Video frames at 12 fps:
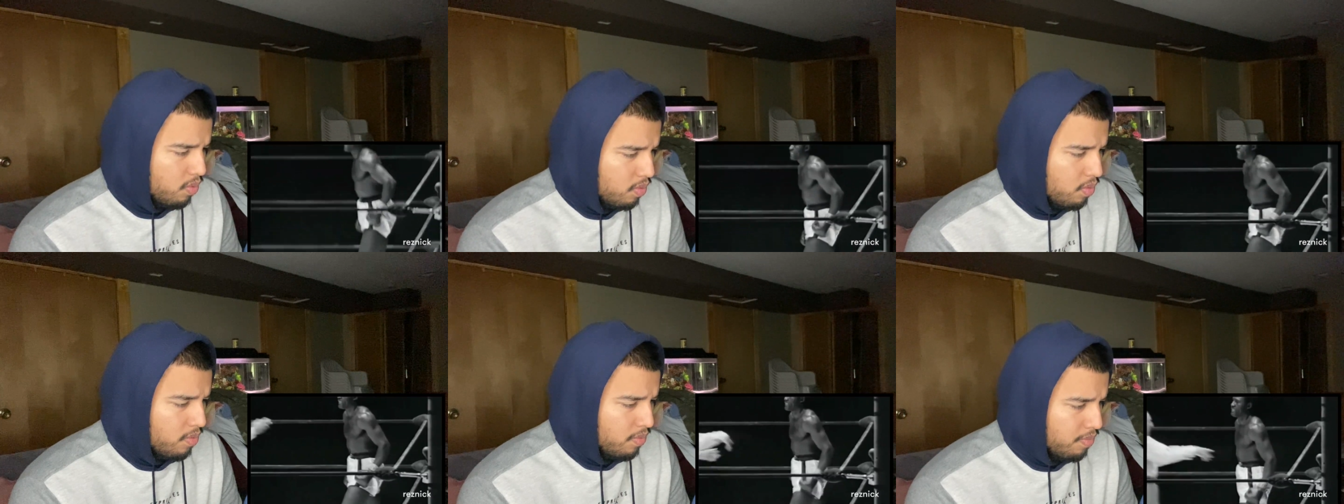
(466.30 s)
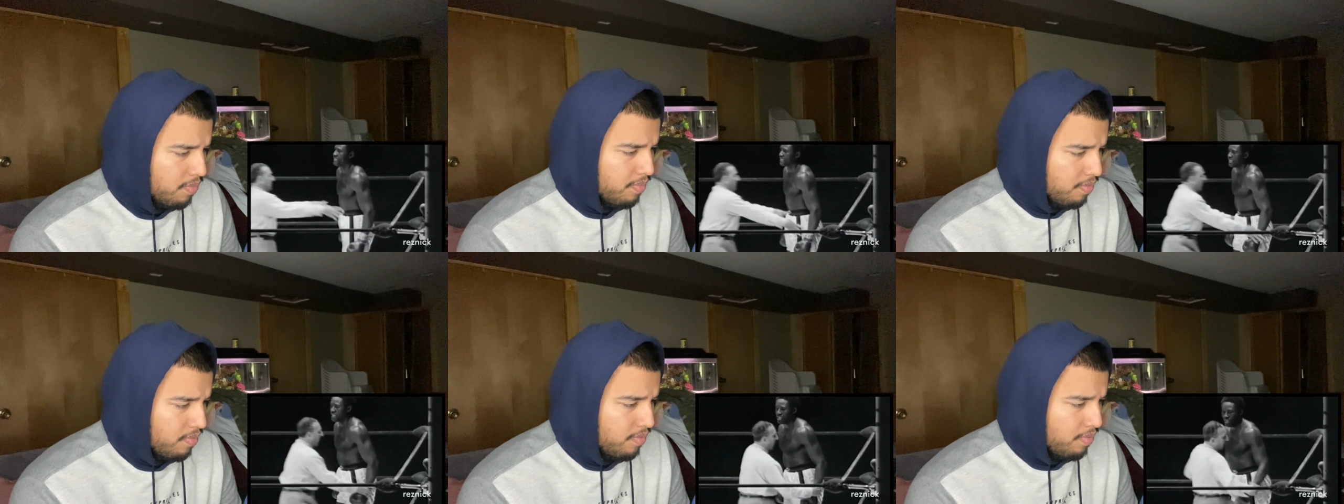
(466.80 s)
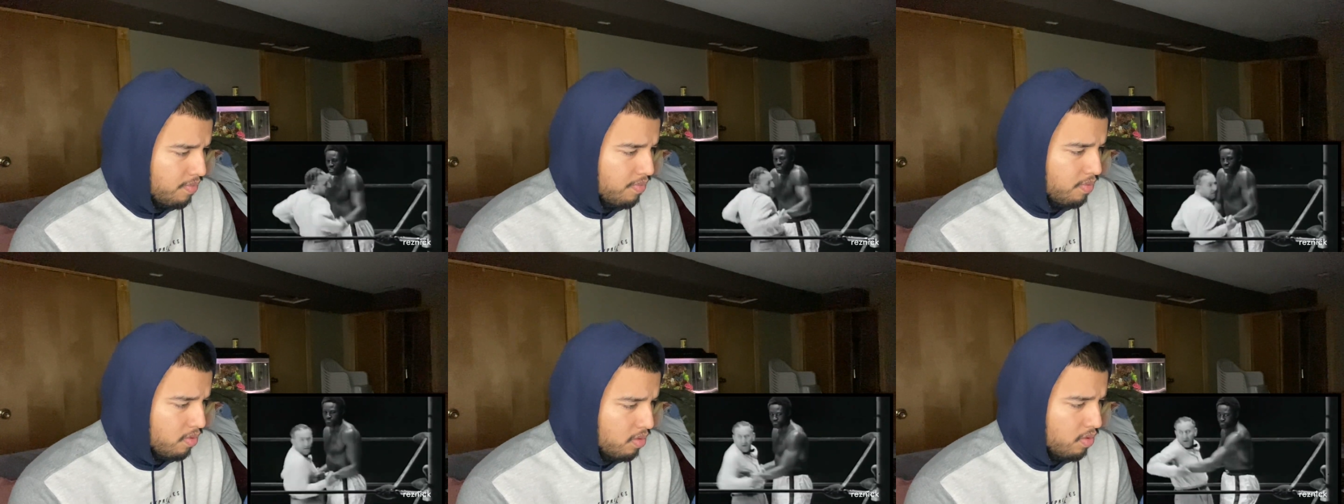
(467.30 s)

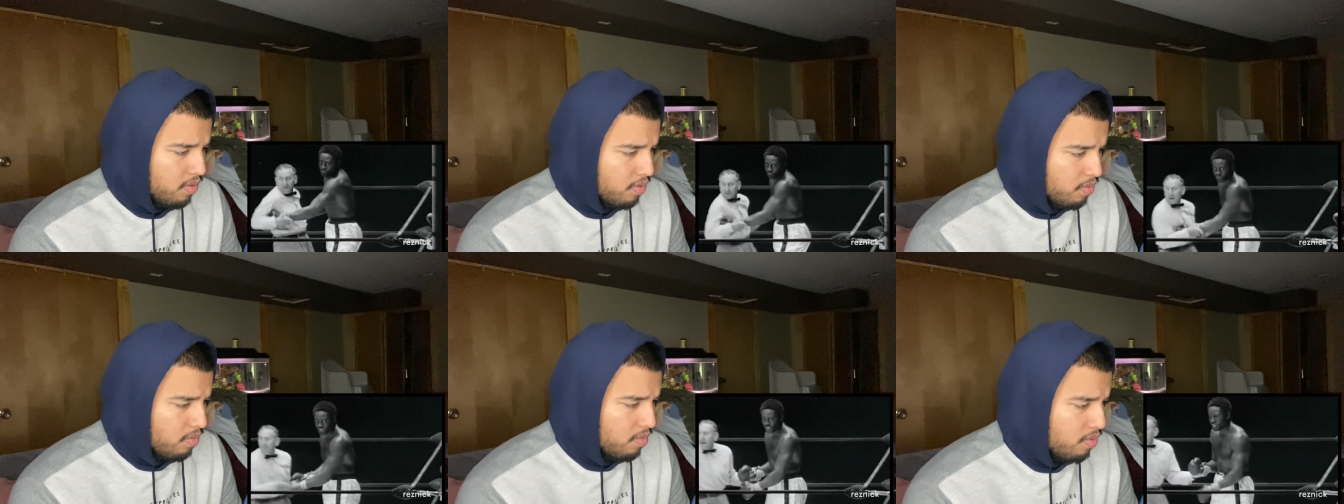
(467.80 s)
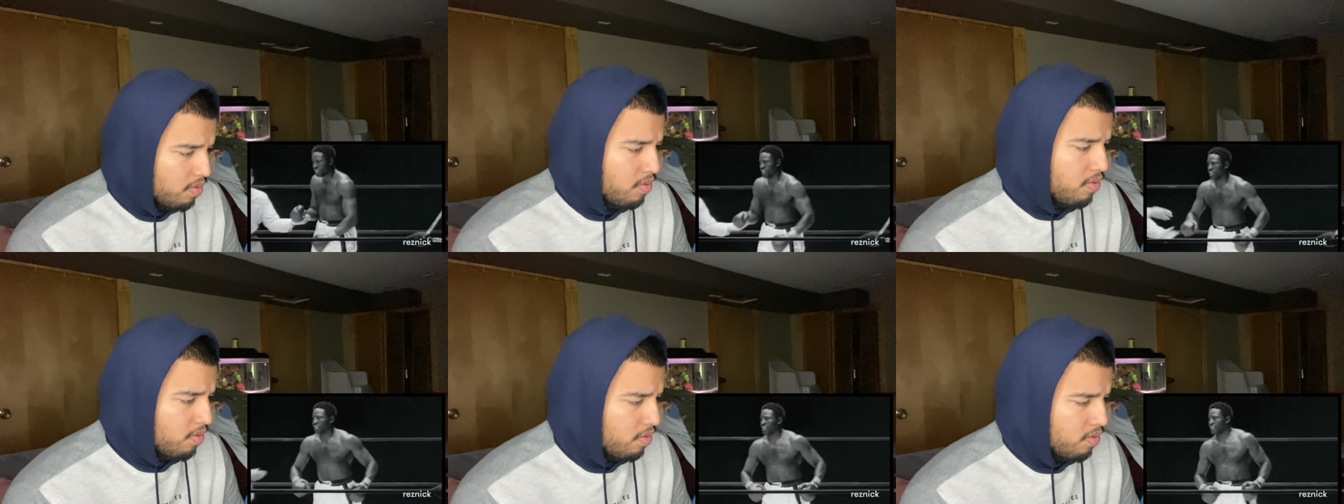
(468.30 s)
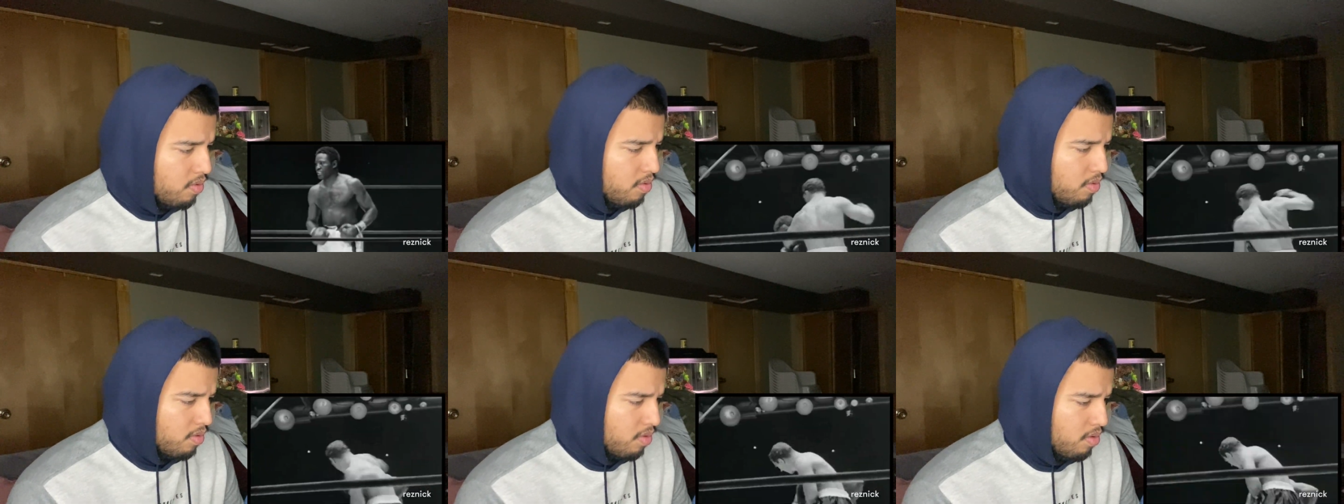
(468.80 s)

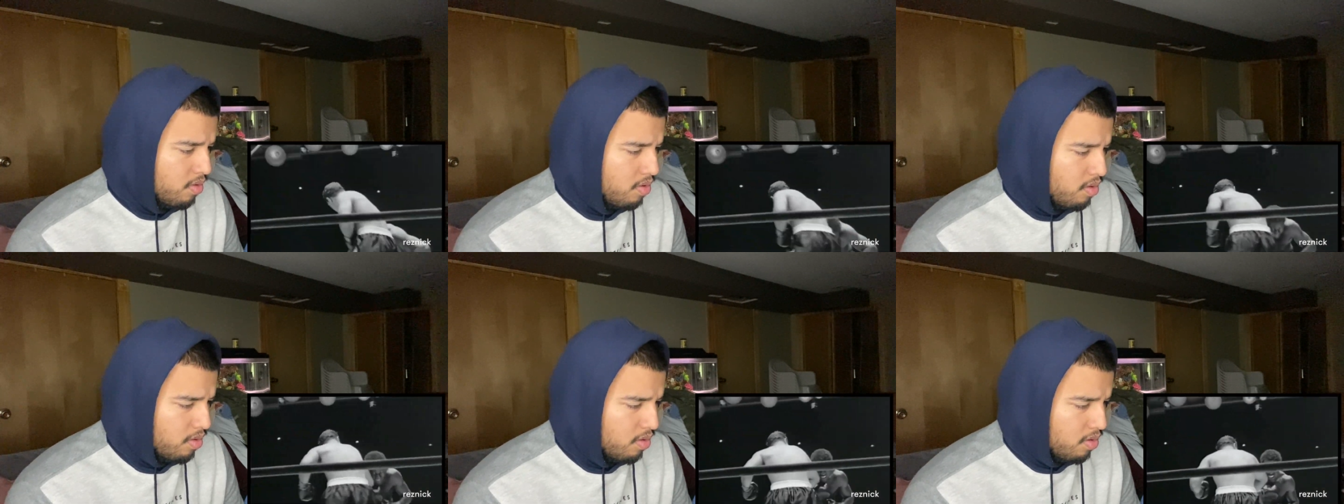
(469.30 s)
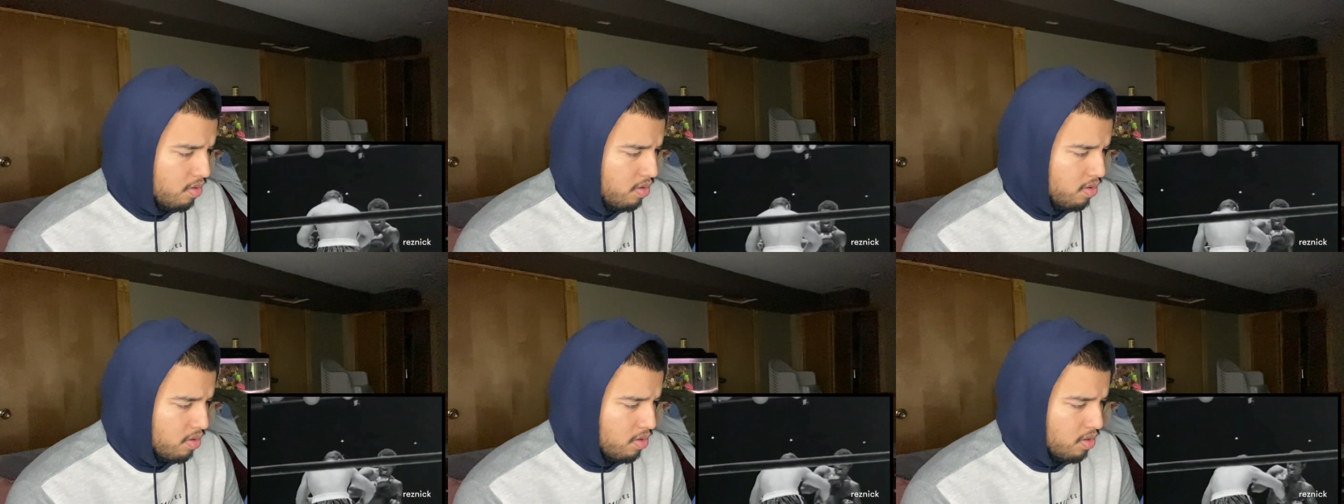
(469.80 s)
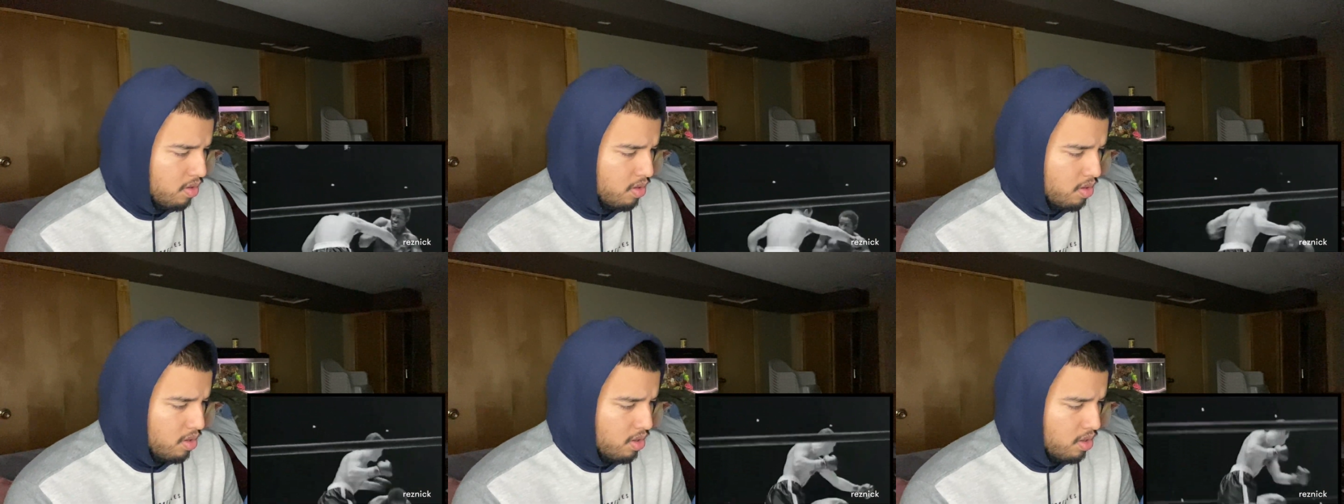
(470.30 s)

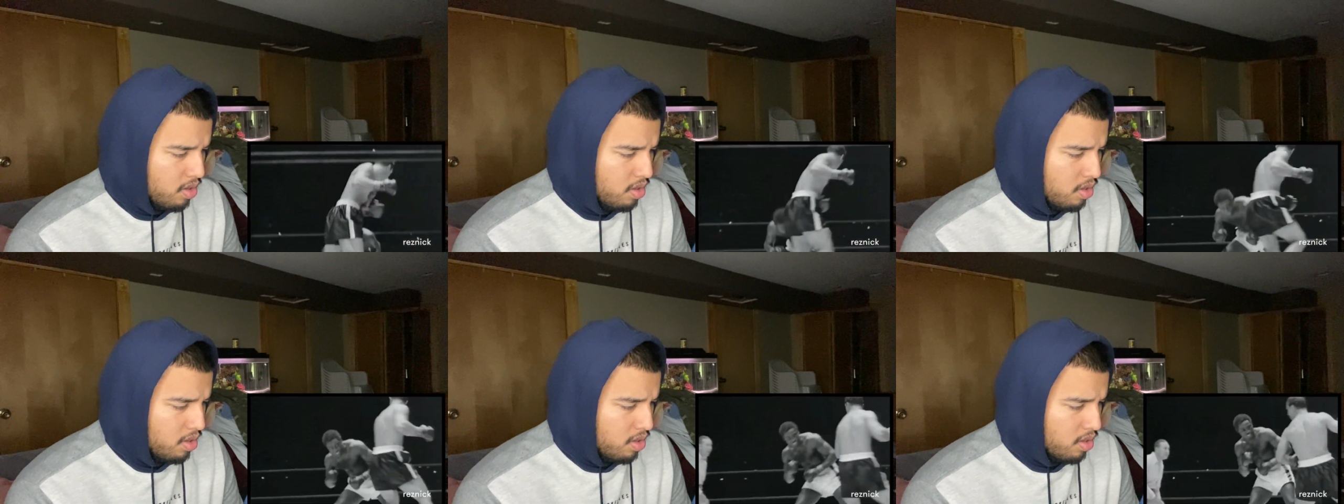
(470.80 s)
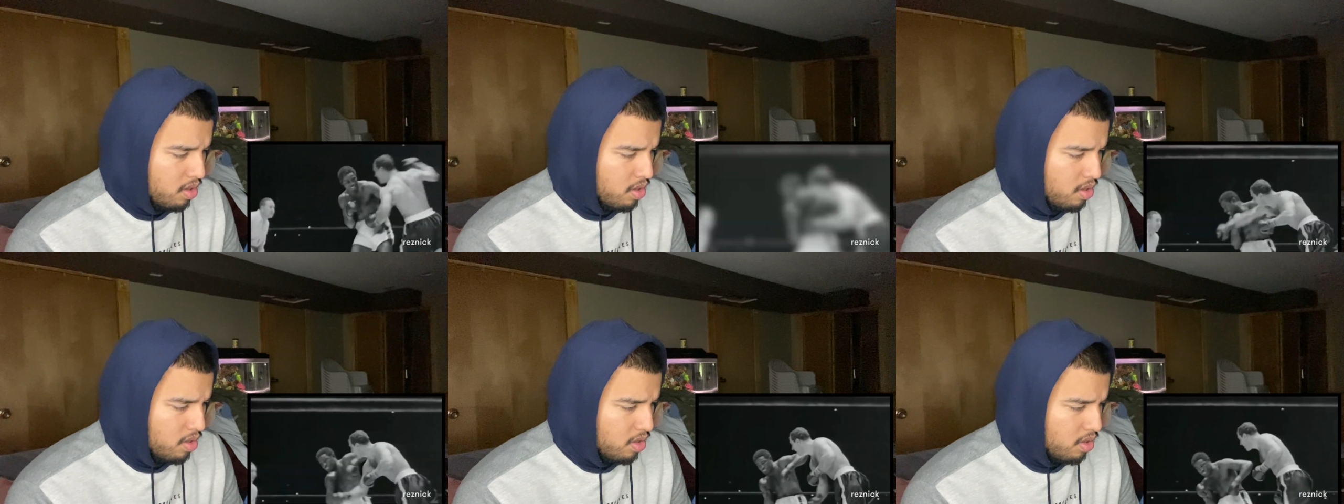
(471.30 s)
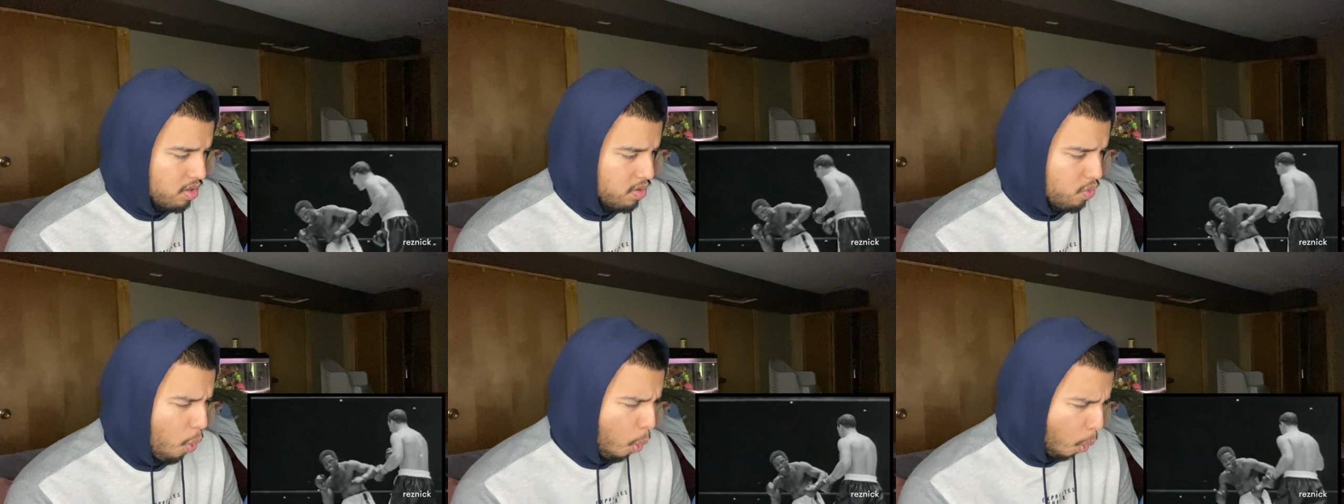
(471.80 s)

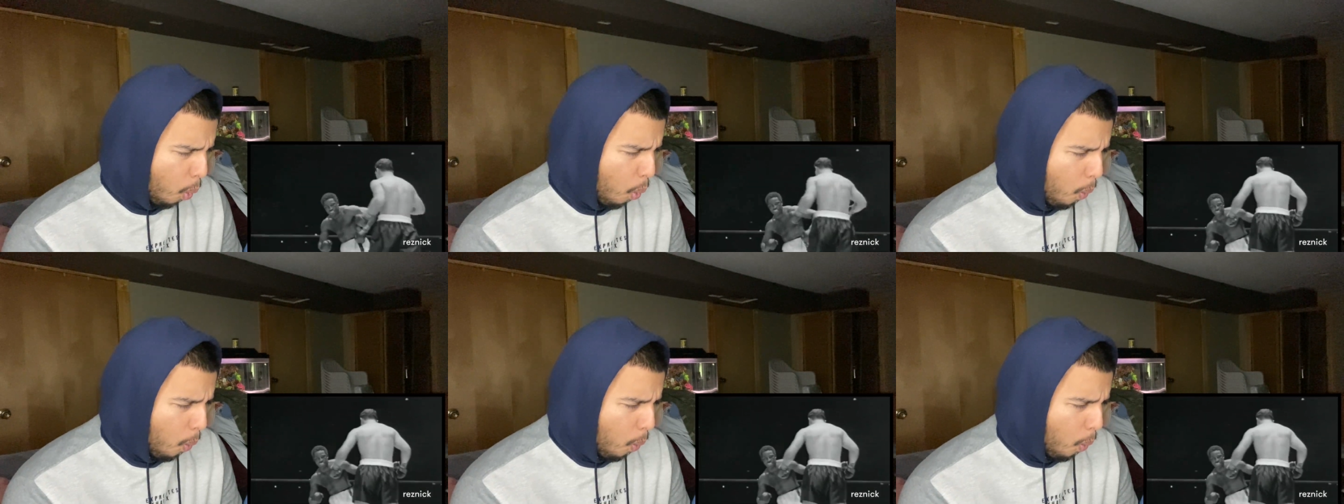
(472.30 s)
Nobody speaks.